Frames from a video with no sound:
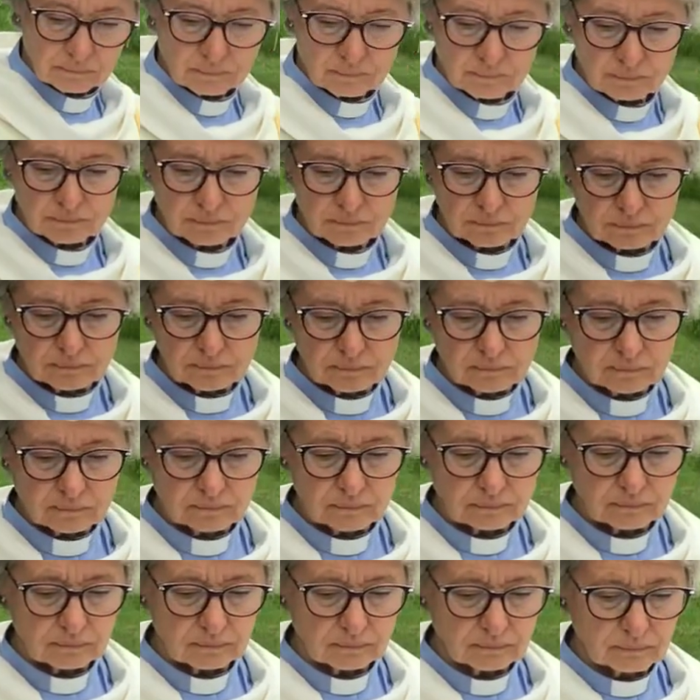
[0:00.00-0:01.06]

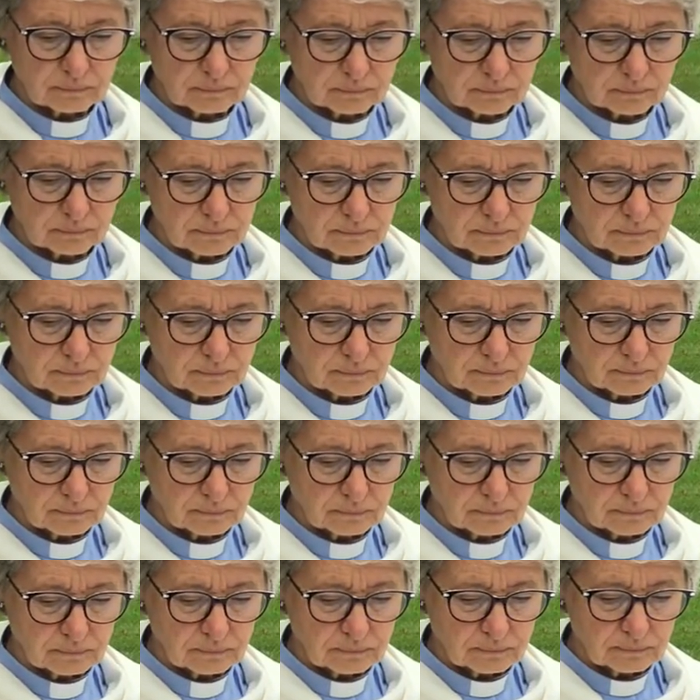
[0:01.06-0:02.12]

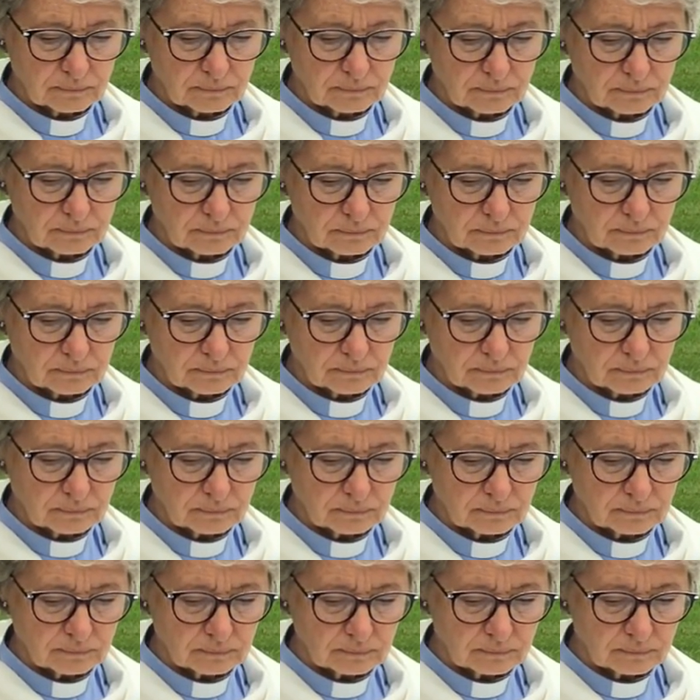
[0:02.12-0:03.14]
Nothing is said.